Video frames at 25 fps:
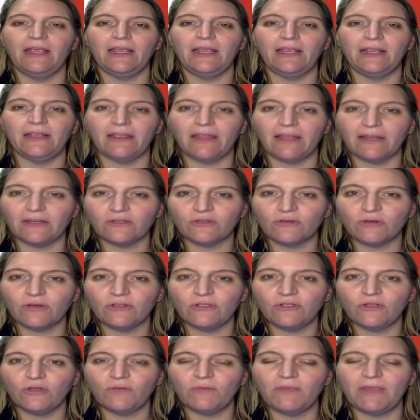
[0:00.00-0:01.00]

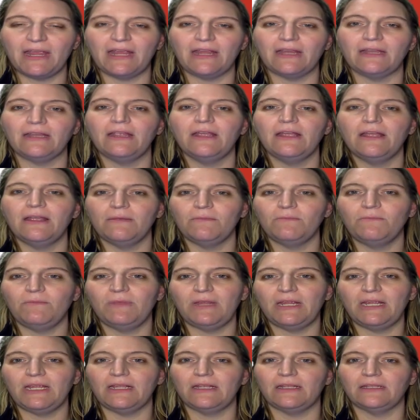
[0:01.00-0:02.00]
Electron domain
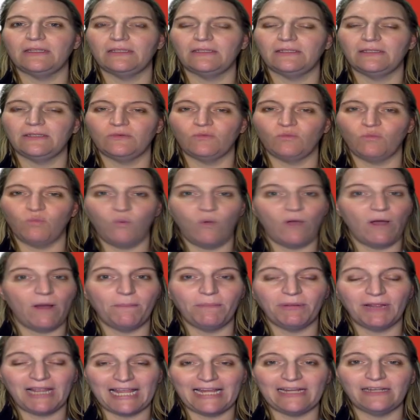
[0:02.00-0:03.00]
means a
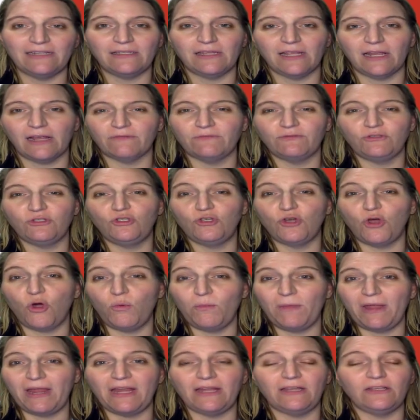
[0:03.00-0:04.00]
place, think of
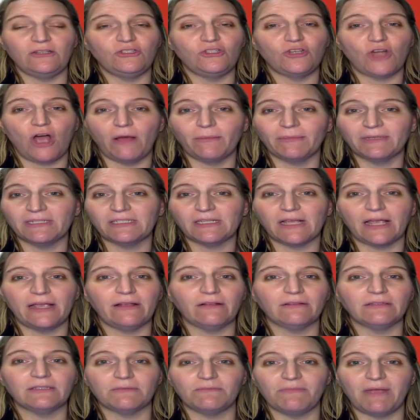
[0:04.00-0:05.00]
domain,
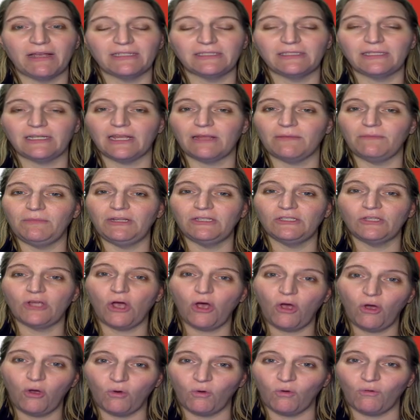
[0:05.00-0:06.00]
domicile, domestic, it means
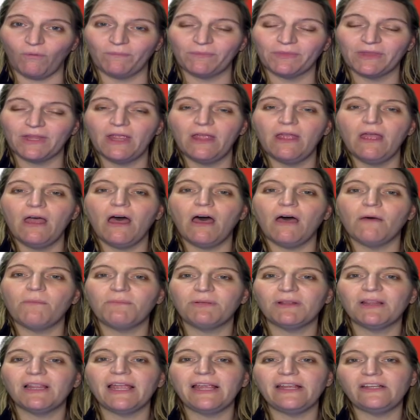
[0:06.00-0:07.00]
home, a
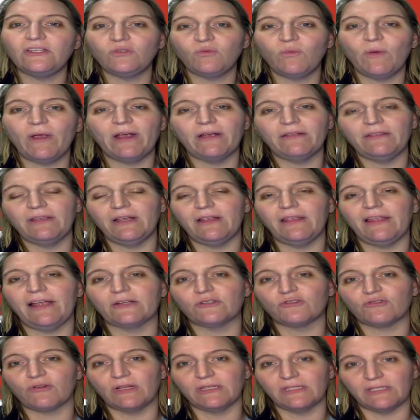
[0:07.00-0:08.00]
place where the
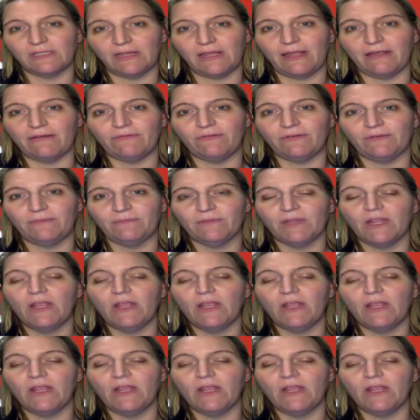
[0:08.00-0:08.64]
electrons live.